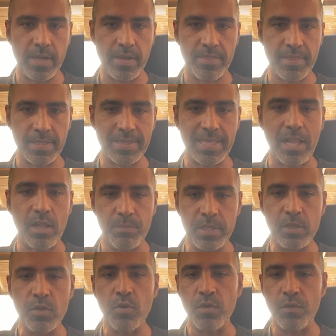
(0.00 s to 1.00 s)
I think that'll be
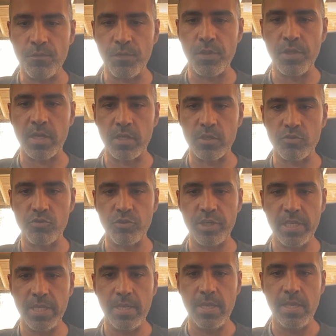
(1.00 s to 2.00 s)
good for the country.